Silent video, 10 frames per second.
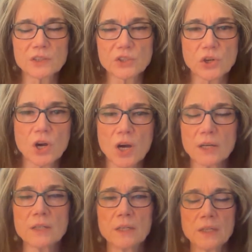
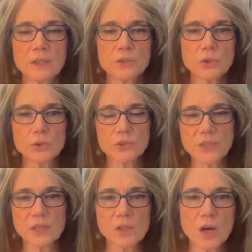song to
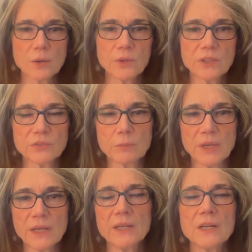sing along with for
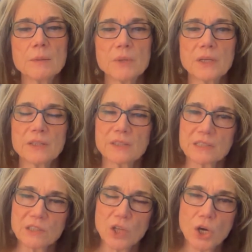me because
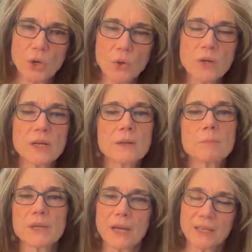it's low,
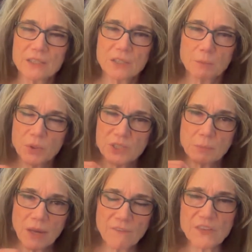but I get to put
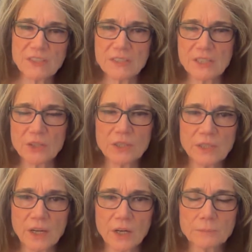some emphasis here and
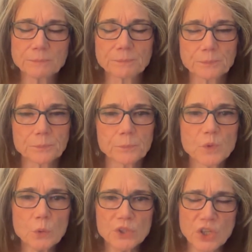there,
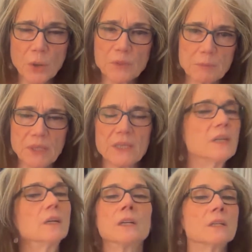which helps me
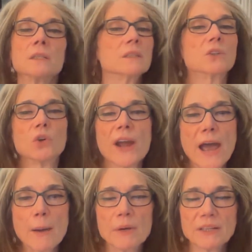
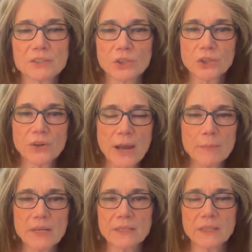grab and start
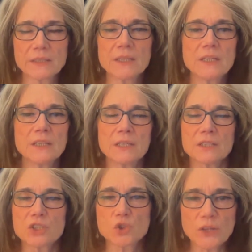grabbing and
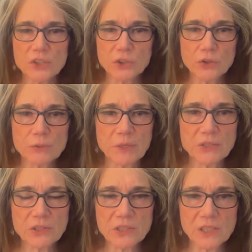stretching those
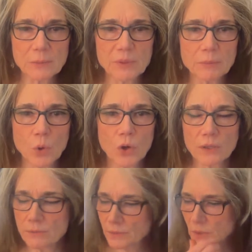muscles a little bit more.
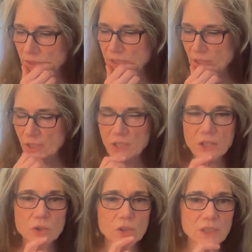So
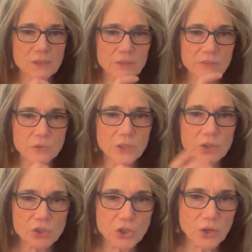I'll do a little bit for you
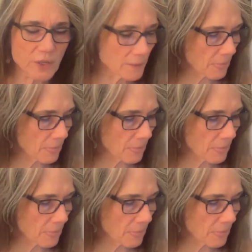to show you.